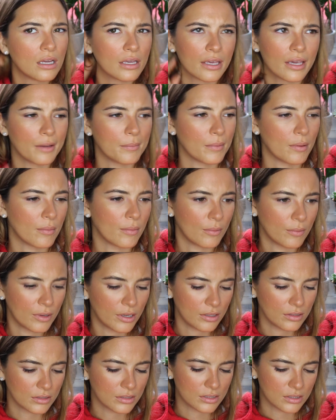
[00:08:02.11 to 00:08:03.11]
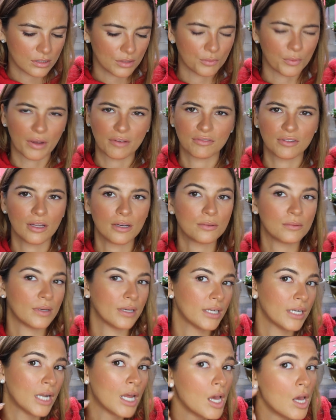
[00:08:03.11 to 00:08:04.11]
Can't remember what else, the Revlon
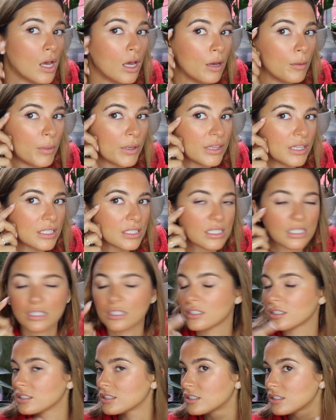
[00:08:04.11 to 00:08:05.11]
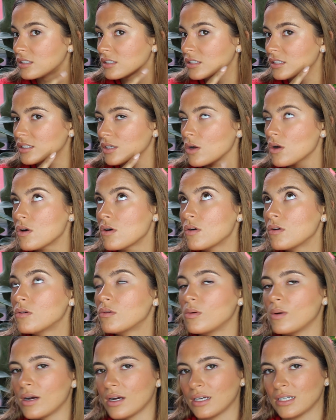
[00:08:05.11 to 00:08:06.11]
one. But this is
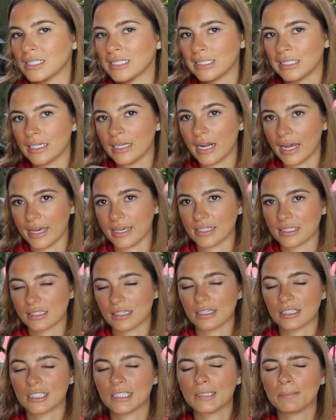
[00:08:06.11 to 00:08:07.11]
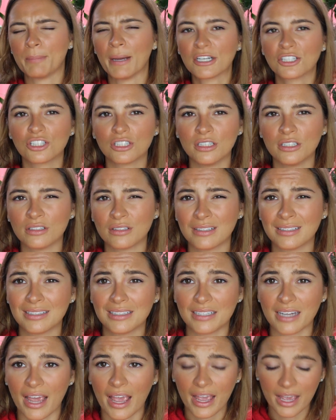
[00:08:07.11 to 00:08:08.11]
so nice, especially during
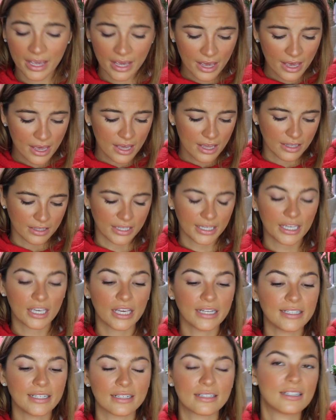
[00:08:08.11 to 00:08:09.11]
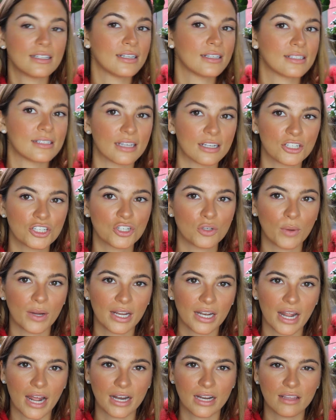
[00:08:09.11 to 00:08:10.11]
the day. Like, it doesn't
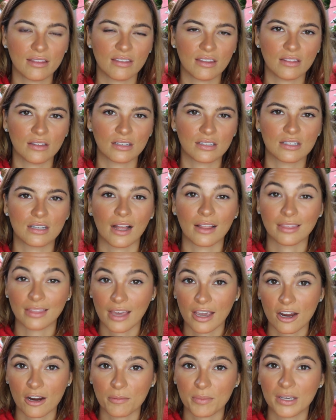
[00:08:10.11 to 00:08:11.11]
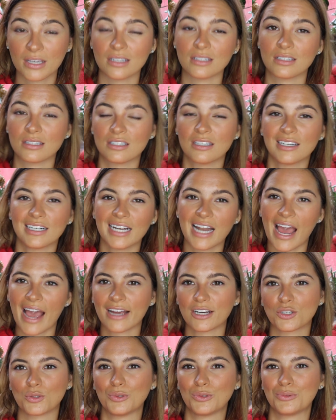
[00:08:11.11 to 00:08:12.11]
accentuate anything that's not there because it's not an
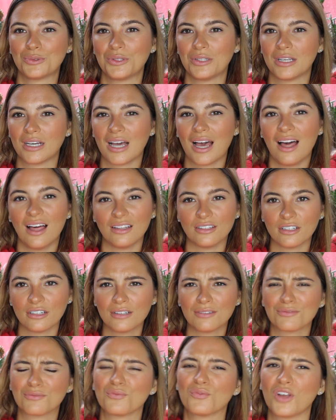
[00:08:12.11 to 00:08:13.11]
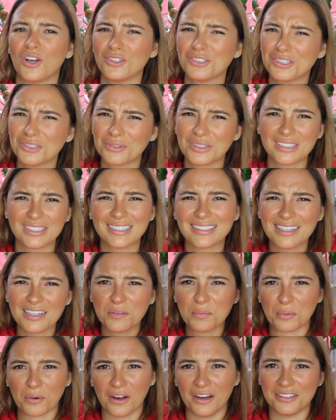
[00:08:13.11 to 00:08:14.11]
actual color. Also, this is not
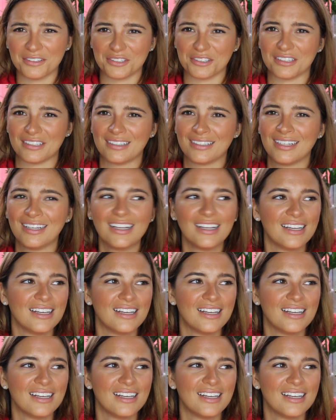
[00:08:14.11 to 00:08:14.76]
a bronzer.